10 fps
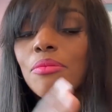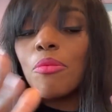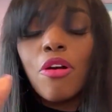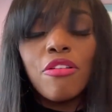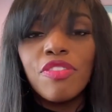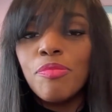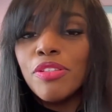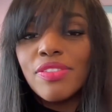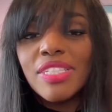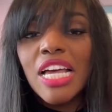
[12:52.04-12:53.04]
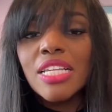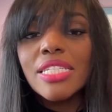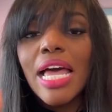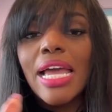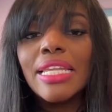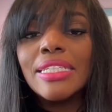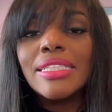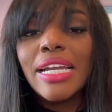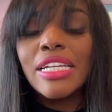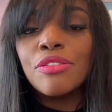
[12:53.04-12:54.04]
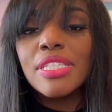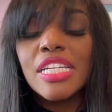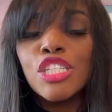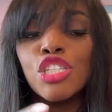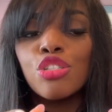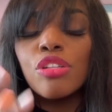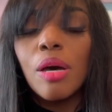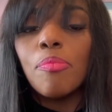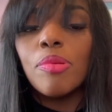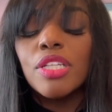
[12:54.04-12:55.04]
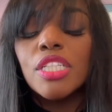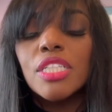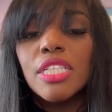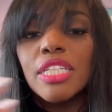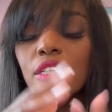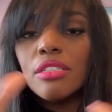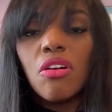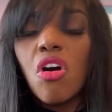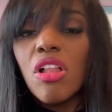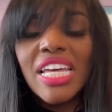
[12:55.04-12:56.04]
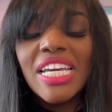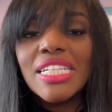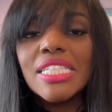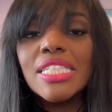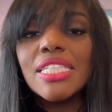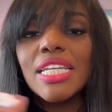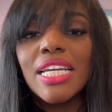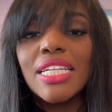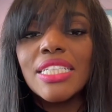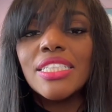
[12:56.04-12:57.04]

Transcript: our VP of sales, Alan Tiger Sands, stood up in an all hands, and